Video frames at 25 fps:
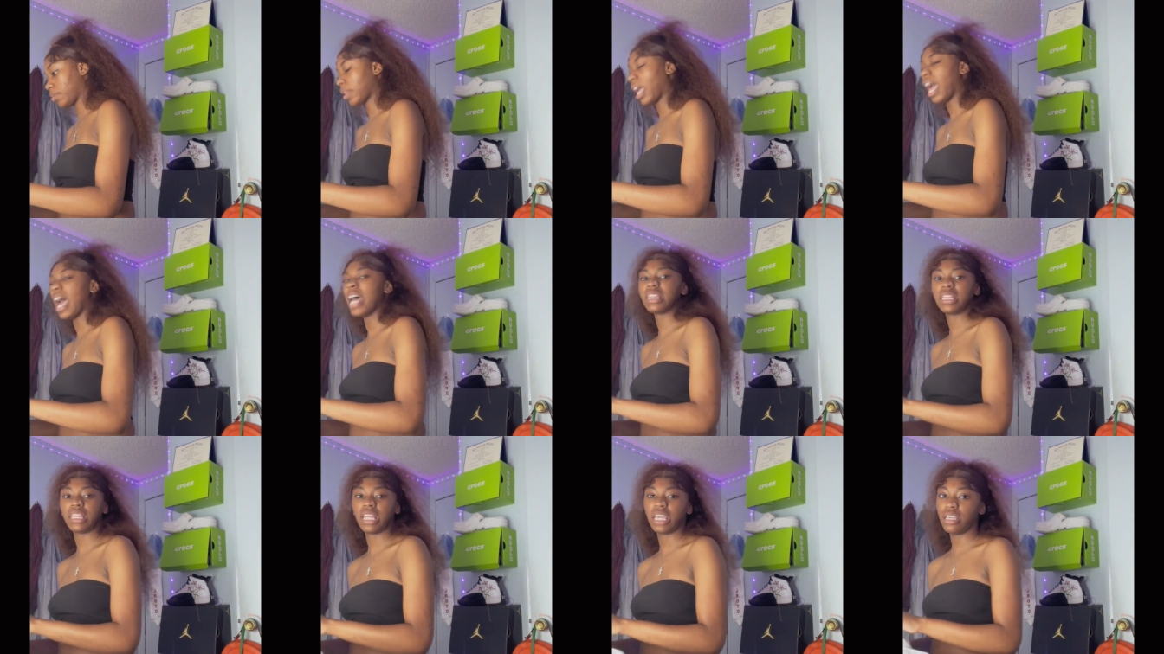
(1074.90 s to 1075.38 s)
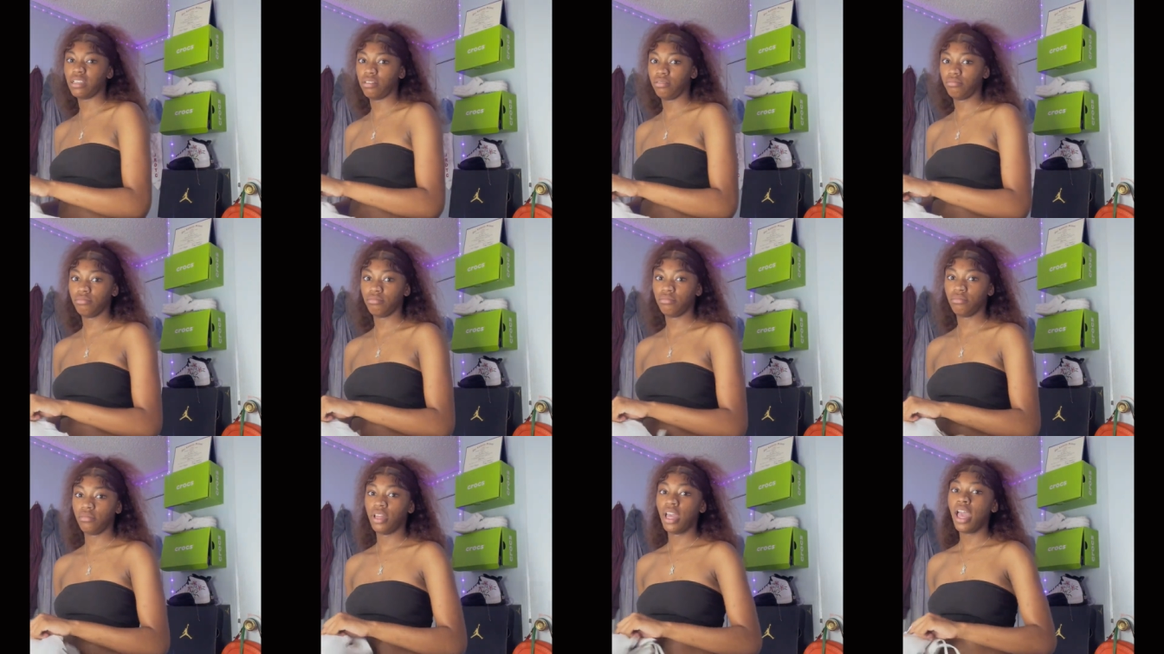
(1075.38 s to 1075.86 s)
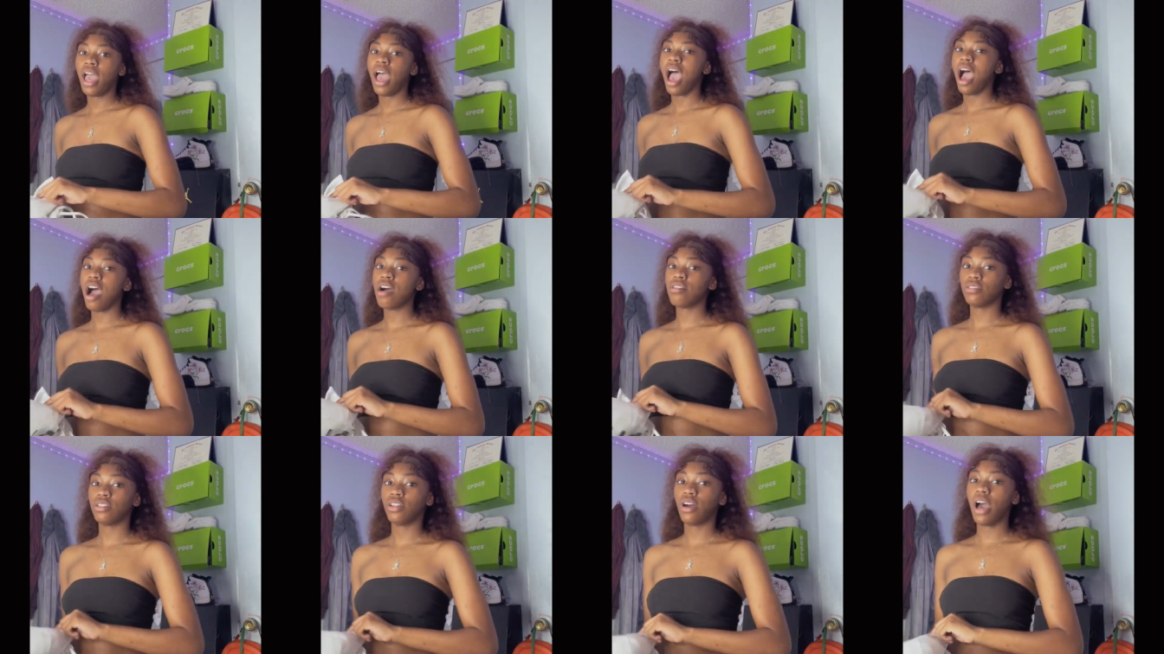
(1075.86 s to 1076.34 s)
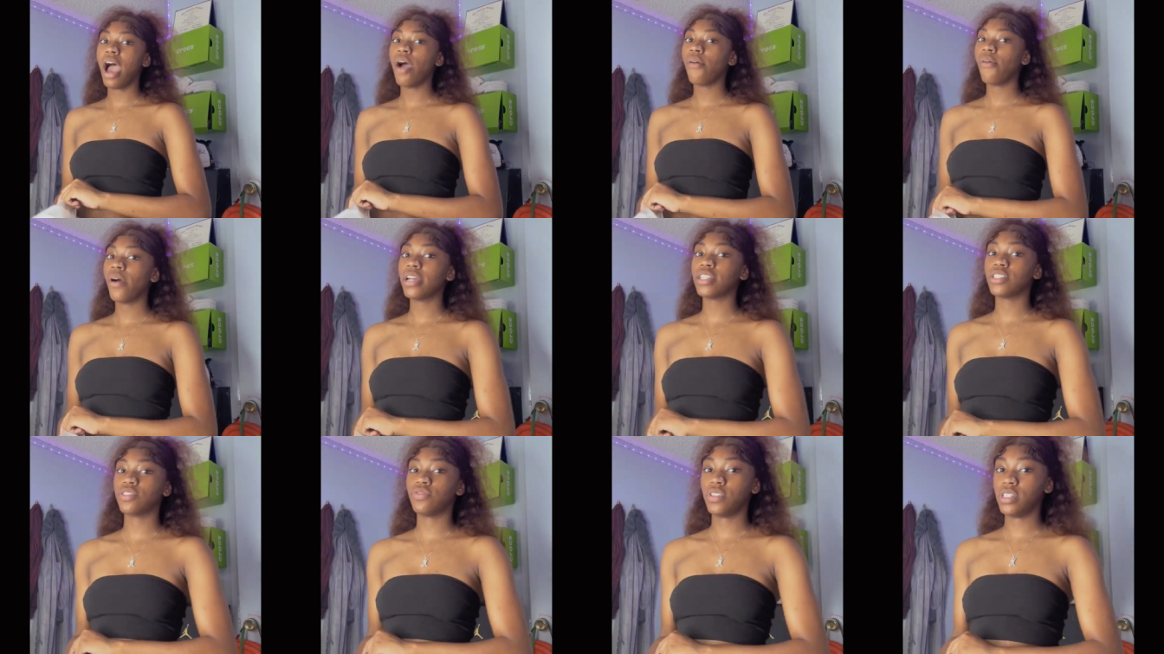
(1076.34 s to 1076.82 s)
I think I don't know. I
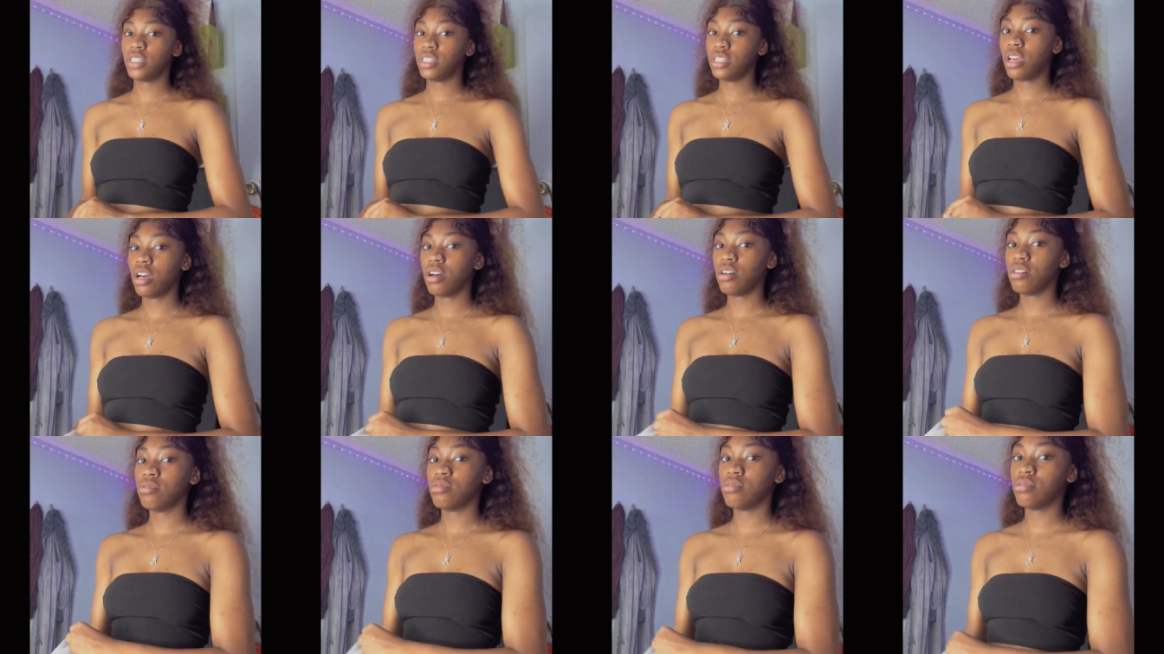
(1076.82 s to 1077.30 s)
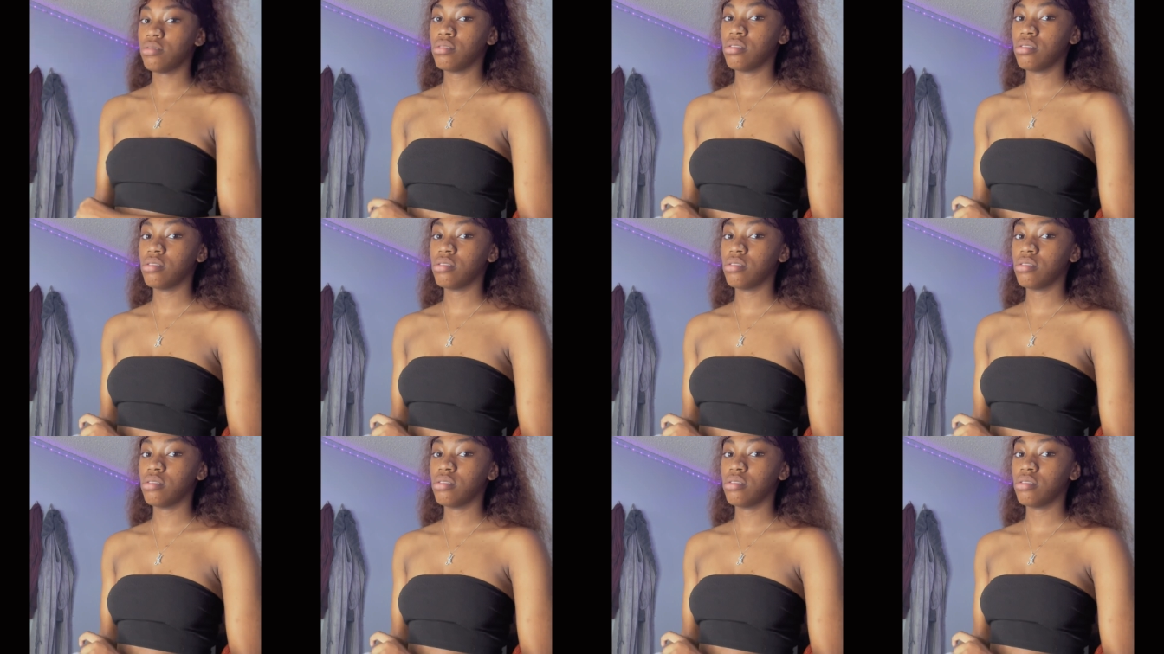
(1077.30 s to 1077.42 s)
watch videos,